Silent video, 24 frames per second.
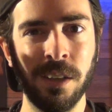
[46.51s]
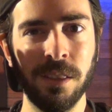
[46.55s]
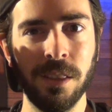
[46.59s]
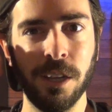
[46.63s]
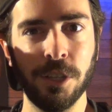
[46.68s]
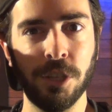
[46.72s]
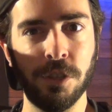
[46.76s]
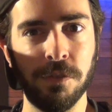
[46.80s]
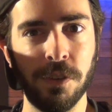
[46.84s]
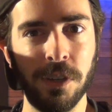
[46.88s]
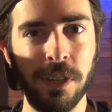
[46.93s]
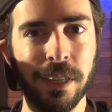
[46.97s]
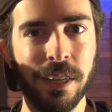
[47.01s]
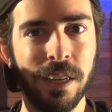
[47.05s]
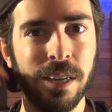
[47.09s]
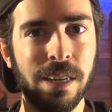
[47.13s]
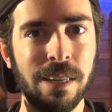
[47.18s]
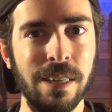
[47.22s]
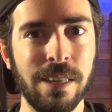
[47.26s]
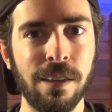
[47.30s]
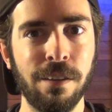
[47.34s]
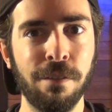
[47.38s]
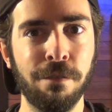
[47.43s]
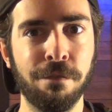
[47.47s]
That's really
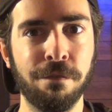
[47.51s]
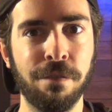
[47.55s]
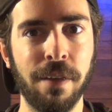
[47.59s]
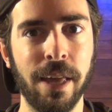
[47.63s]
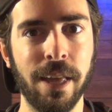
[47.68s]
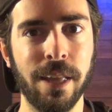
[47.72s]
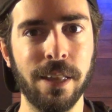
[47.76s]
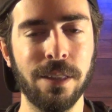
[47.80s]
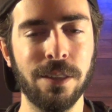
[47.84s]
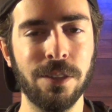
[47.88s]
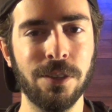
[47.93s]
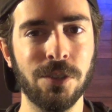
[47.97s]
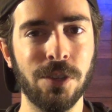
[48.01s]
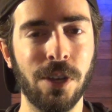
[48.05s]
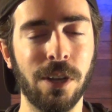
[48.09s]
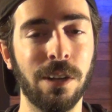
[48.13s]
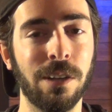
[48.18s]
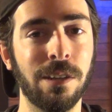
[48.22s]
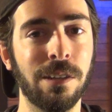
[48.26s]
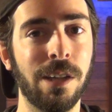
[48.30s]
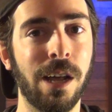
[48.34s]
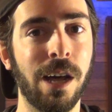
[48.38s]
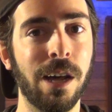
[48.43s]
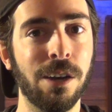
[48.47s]
going to give fans
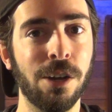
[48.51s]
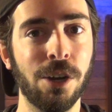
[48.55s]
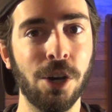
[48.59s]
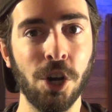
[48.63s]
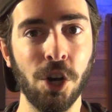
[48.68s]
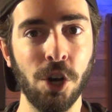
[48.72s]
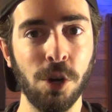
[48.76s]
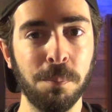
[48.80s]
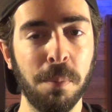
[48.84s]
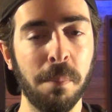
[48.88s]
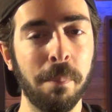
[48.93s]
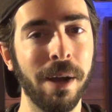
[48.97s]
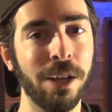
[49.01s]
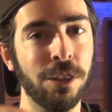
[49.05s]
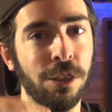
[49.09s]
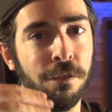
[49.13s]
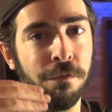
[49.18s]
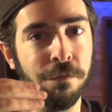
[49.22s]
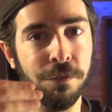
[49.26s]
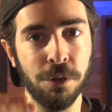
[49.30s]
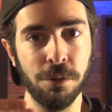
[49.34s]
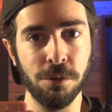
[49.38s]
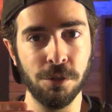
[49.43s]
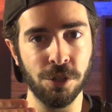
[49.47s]
a lot of hope about
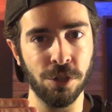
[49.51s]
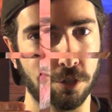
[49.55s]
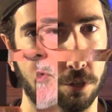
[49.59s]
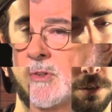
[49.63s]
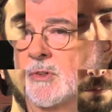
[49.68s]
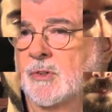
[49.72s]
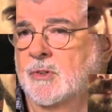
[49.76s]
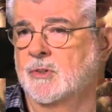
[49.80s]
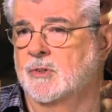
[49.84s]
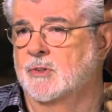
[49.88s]
the future.